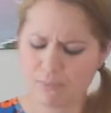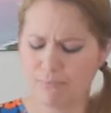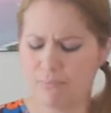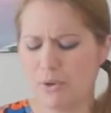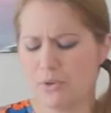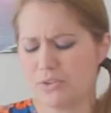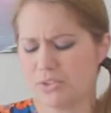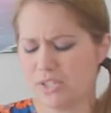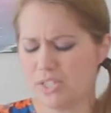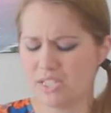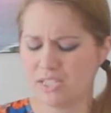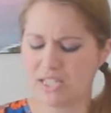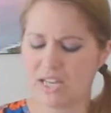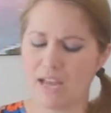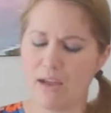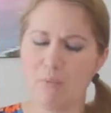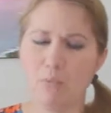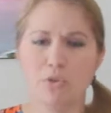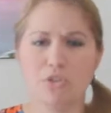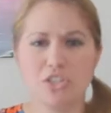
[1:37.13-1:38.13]
Most of the
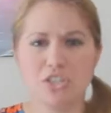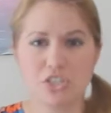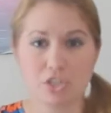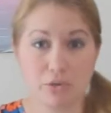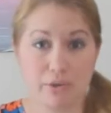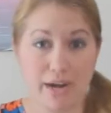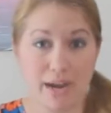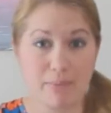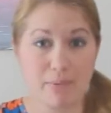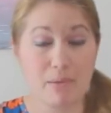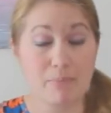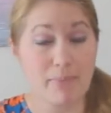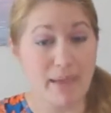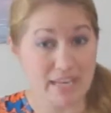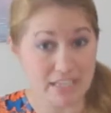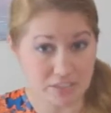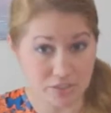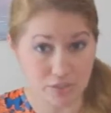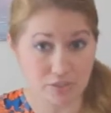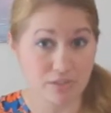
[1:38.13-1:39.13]
time, we'll describe it
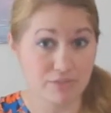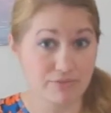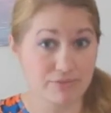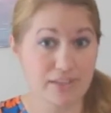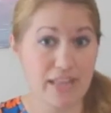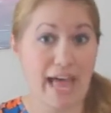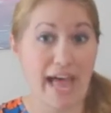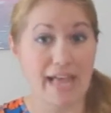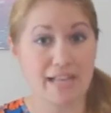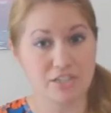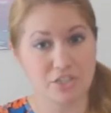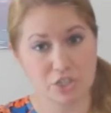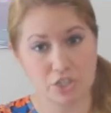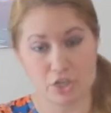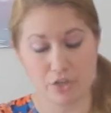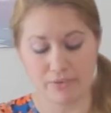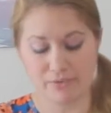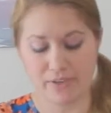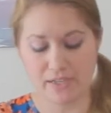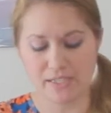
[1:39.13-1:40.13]
based on the flat
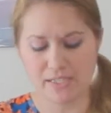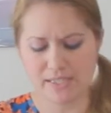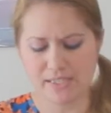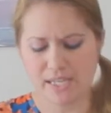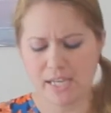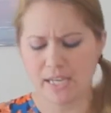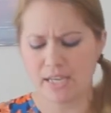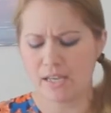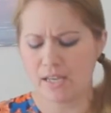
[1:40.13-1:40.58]
surface.